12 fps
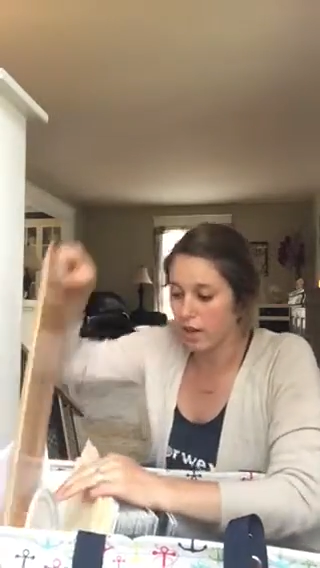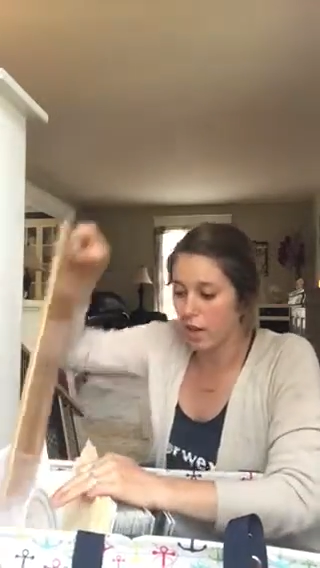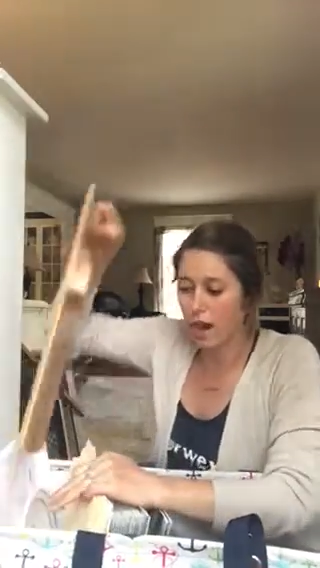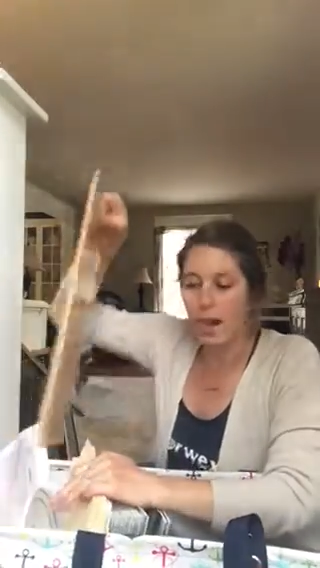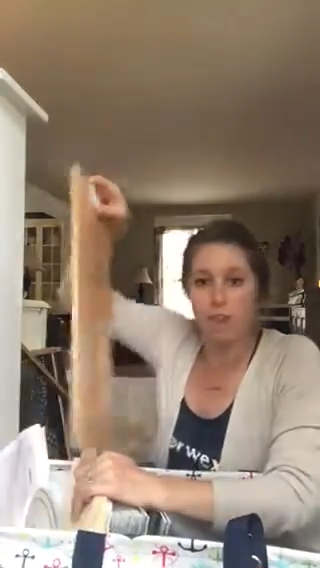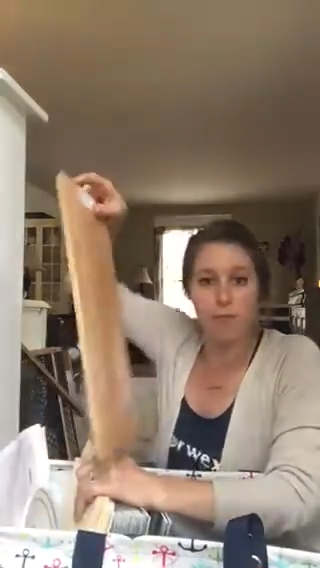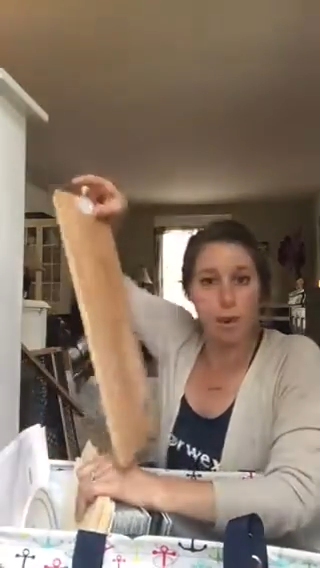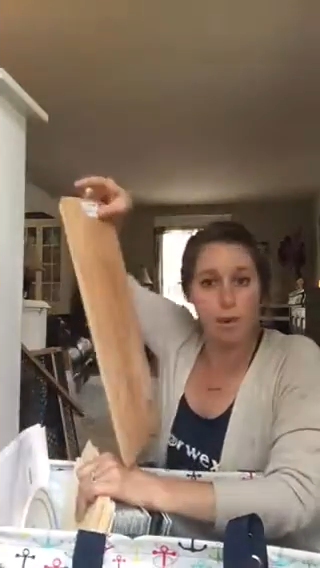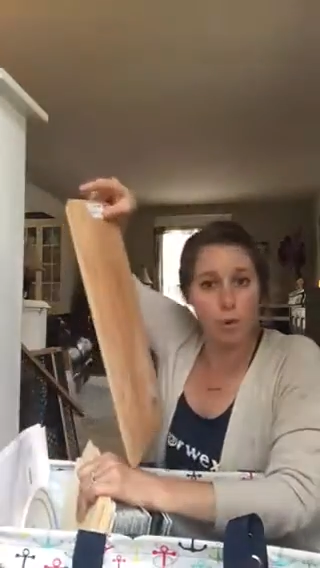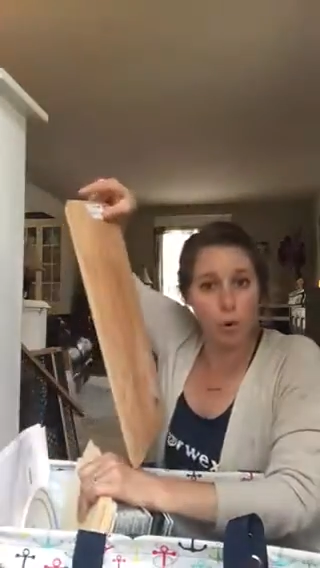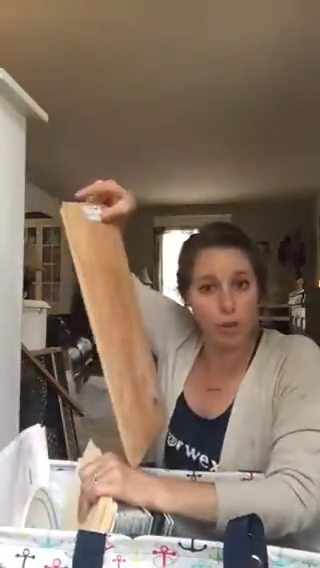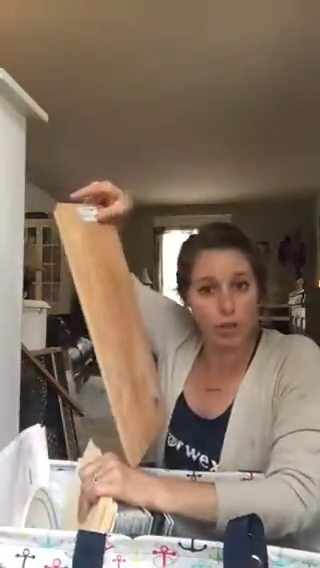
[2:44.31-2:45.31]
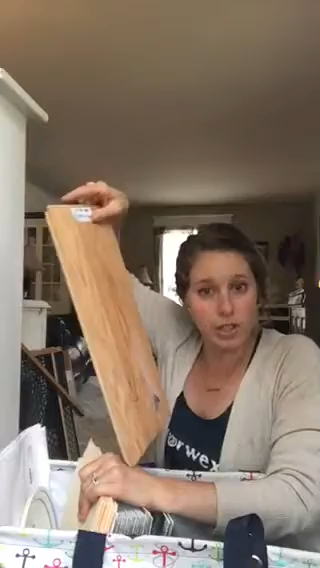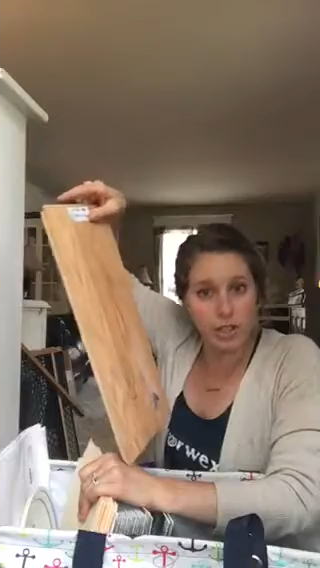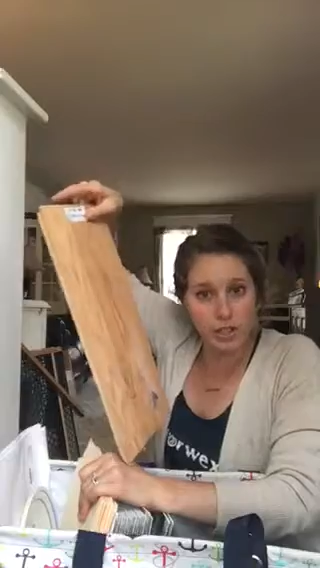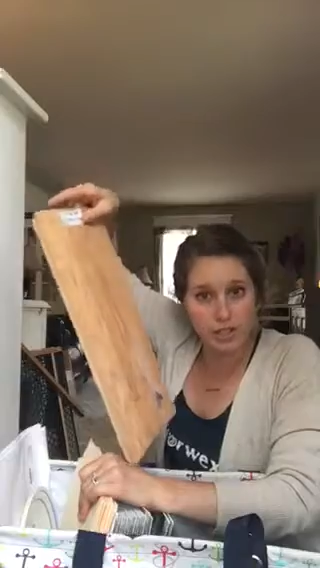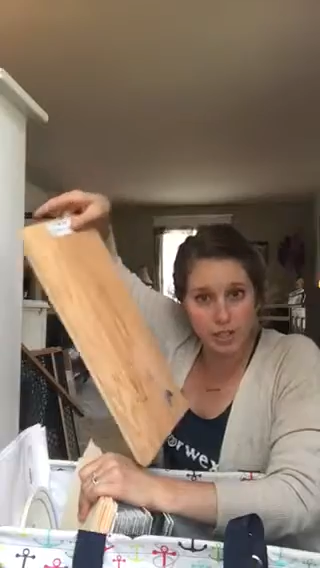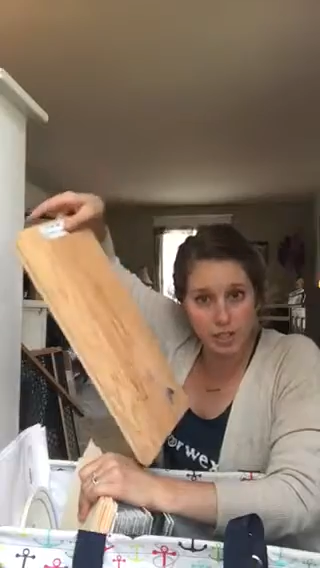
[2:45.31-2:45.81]
I have my board in
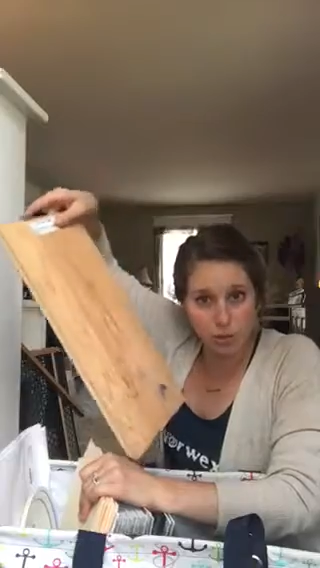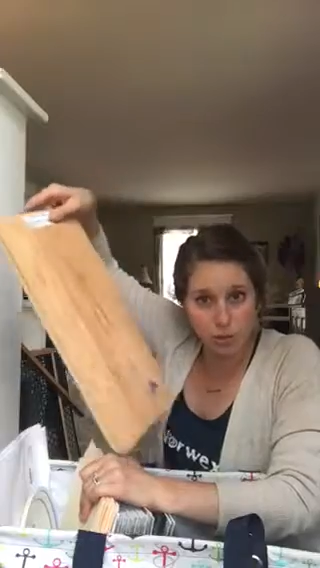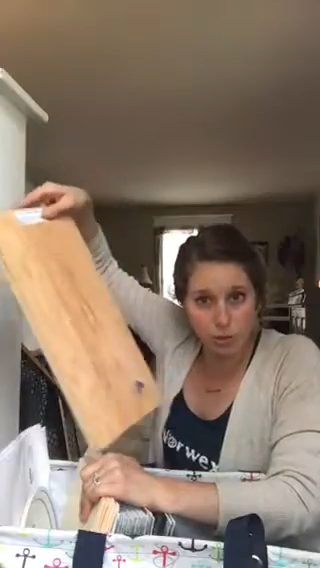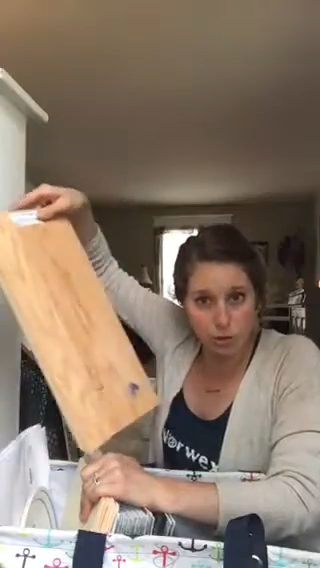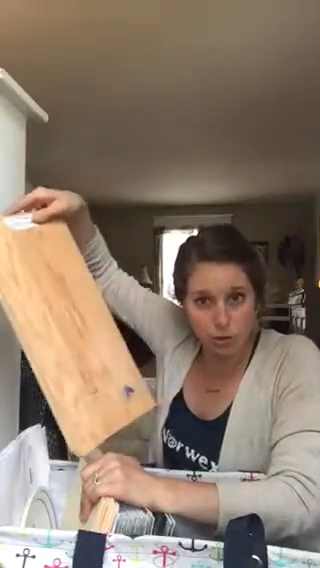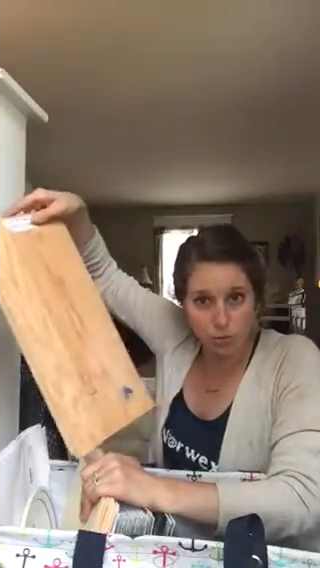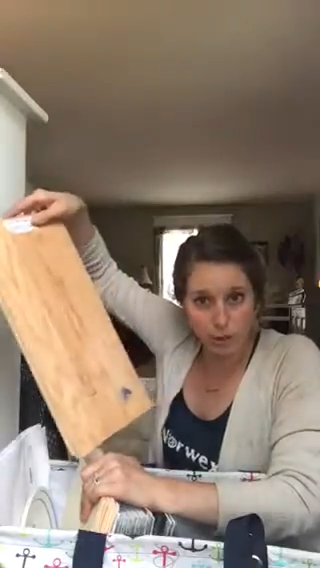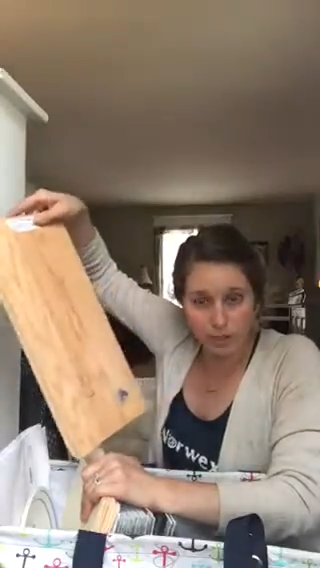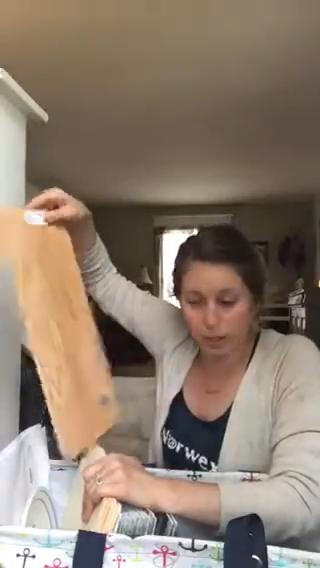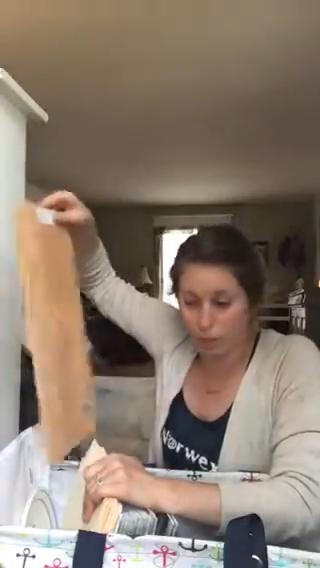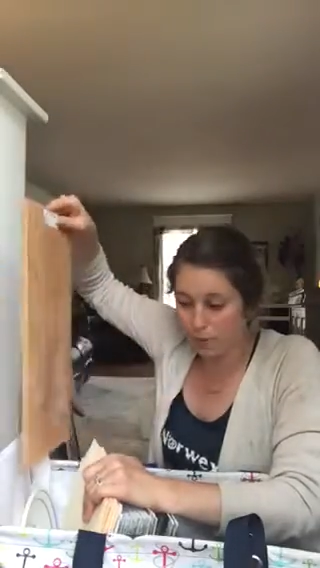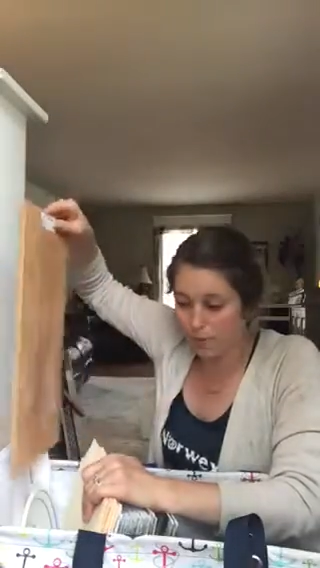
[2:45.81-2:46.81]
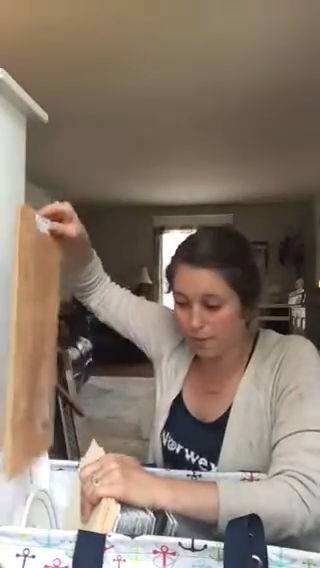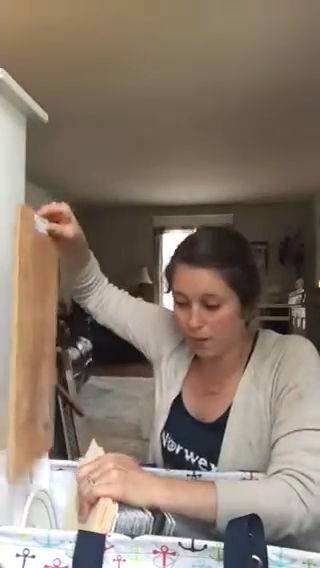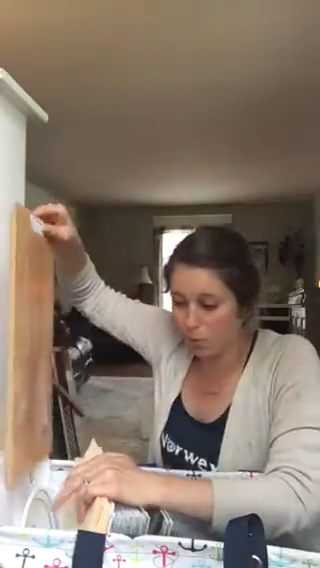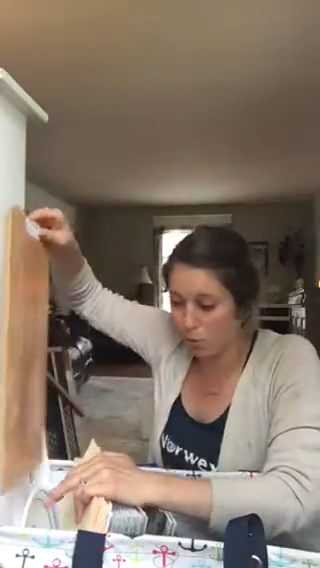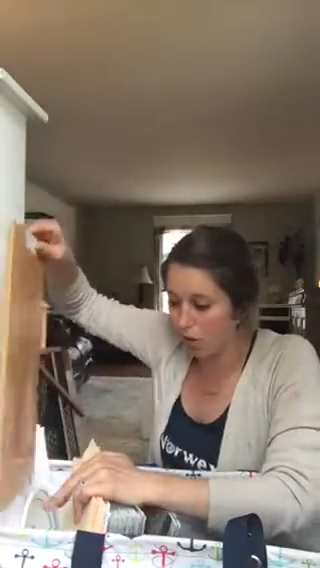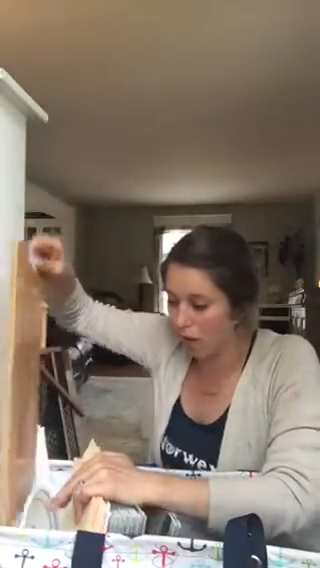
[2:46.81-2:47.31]
here because that's what I do my clean and paste
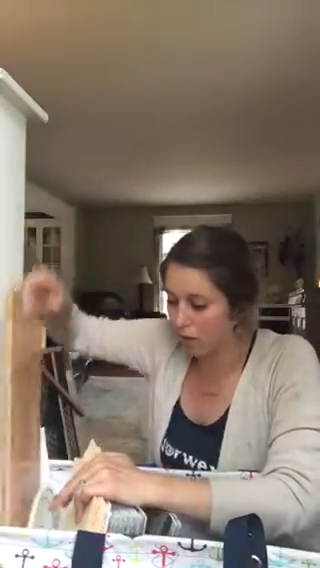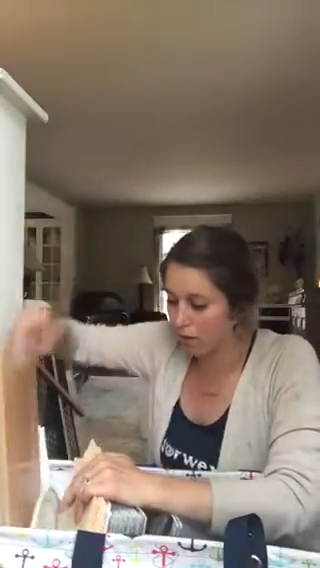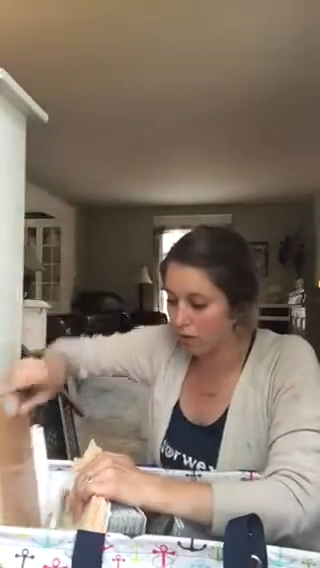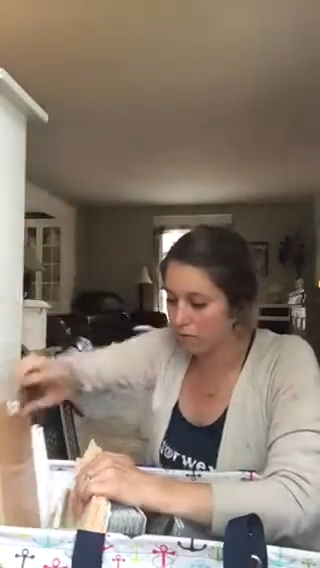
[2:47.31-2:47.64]
demo on.